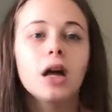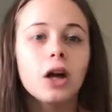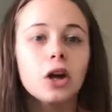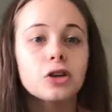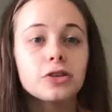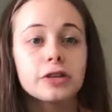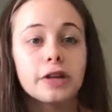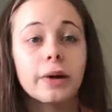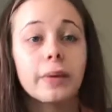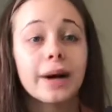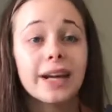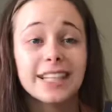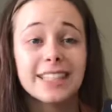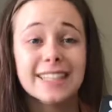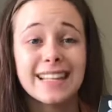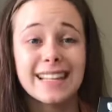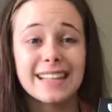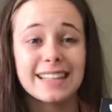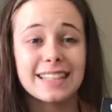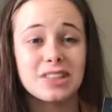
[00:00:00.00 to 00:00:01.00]
So I could
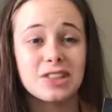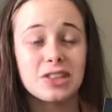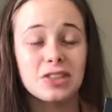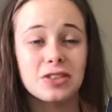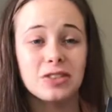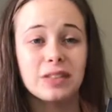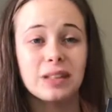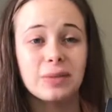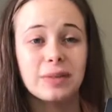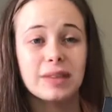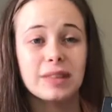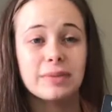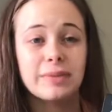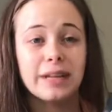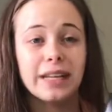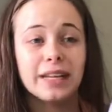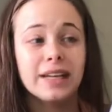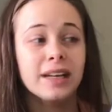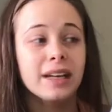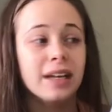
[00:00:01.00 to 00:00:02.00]
take this to uni with me,